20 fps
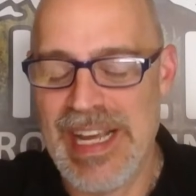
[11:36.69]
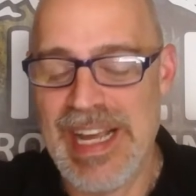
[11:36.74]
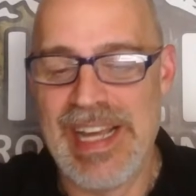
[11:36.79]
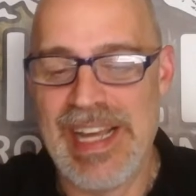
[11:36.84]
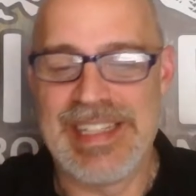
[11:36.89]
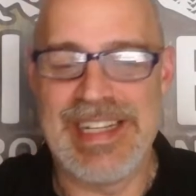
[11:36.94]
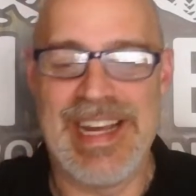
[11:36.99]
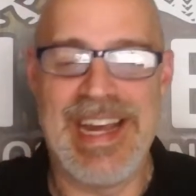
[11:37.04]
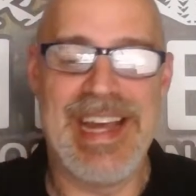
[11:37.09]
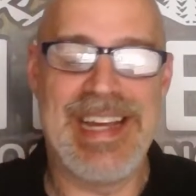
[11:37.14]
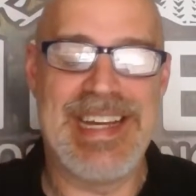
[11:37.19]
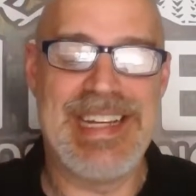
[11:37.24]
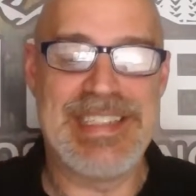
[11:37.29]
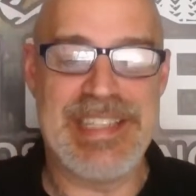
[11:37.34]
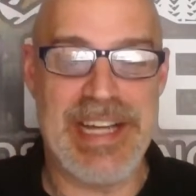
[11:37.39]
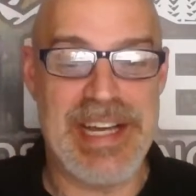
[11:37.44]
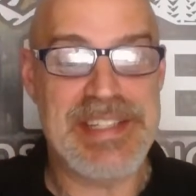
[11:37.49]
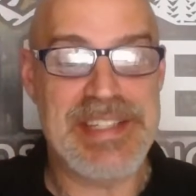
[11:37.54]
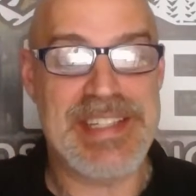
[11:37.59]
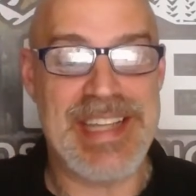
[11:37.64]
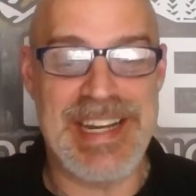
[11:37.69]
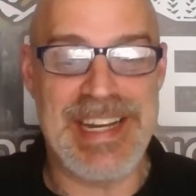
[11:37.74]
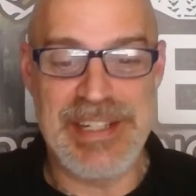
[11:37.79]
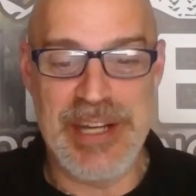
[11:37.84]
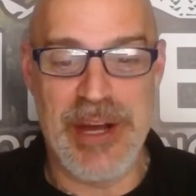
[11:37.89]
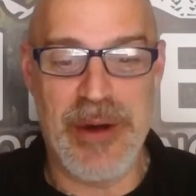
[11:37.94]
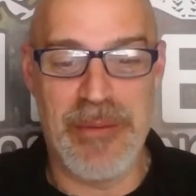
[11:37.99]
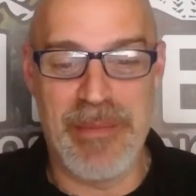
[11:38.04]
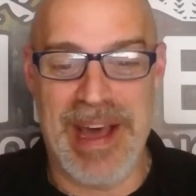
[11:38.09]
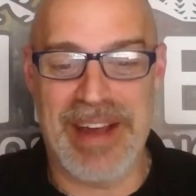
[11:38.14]
Yeah, he does say
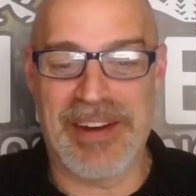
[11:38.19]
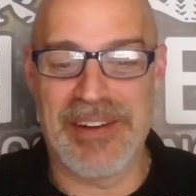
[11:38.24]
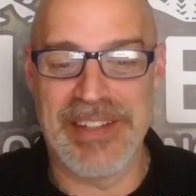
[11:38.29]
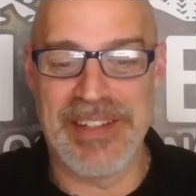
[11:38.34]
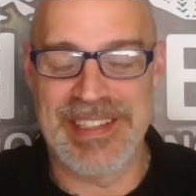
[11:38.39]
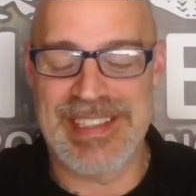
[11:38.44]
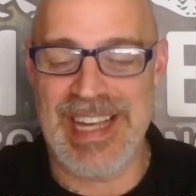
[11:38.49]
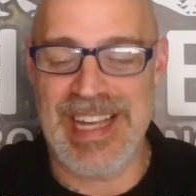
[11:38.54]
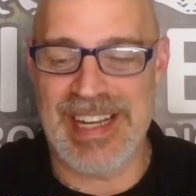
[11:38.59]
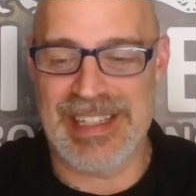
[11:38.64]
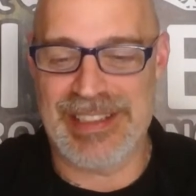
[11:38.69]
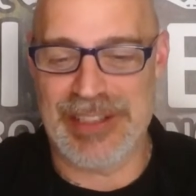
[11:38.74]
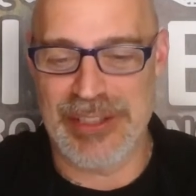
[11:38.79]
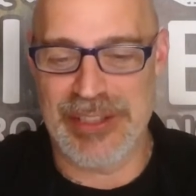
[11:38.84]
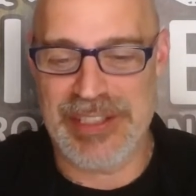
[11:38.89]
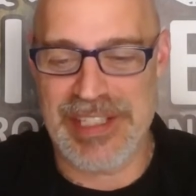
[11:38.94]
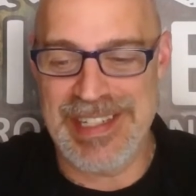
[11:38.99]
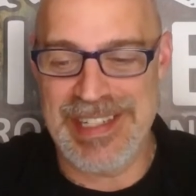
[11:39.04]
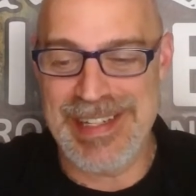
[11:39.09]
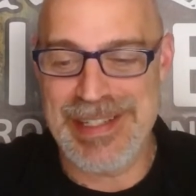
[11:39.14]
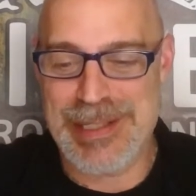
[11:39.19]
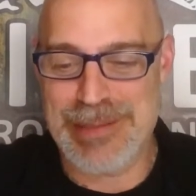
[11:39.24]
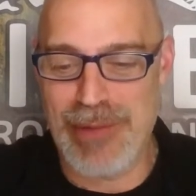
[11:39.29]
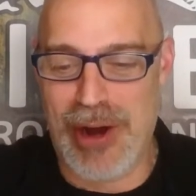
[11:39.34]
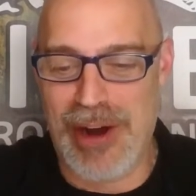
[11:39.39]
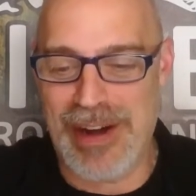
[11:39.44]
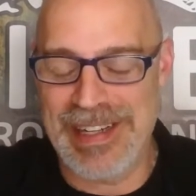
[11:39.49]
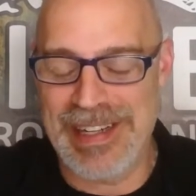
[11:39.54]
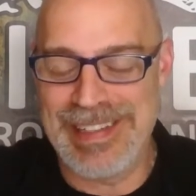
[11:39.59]
no metal detectors because he's smart.